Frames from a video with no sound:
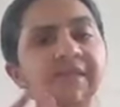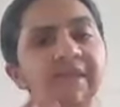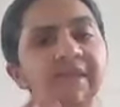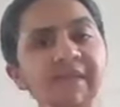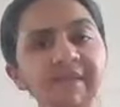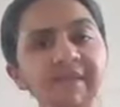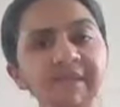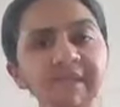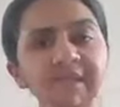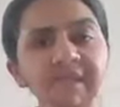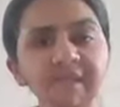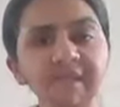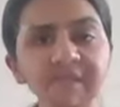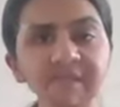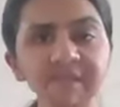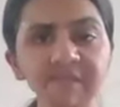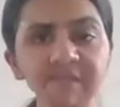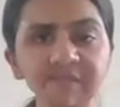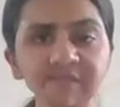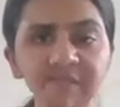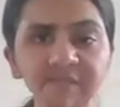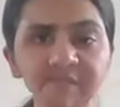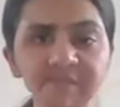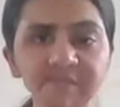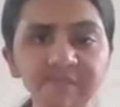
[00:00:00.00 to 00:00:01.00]
and again
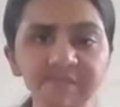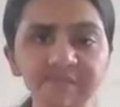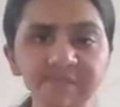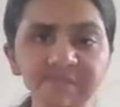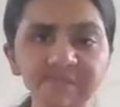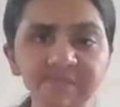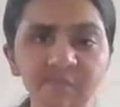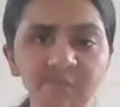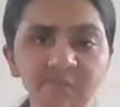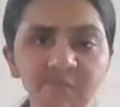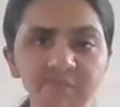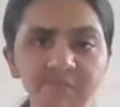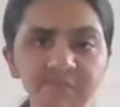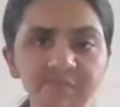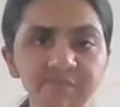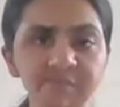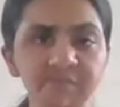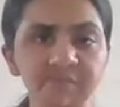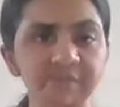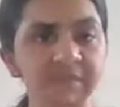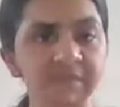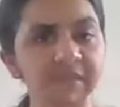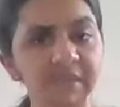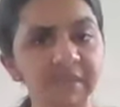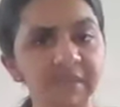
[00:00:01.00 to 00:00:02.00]
create the sound.
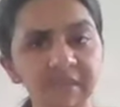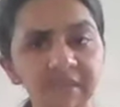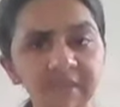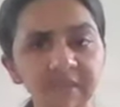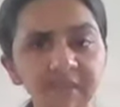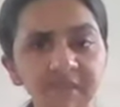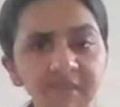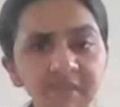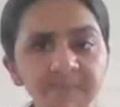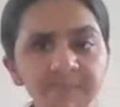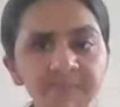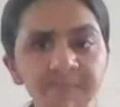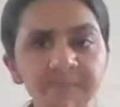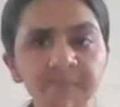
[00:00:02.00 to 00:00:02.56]
Yeah.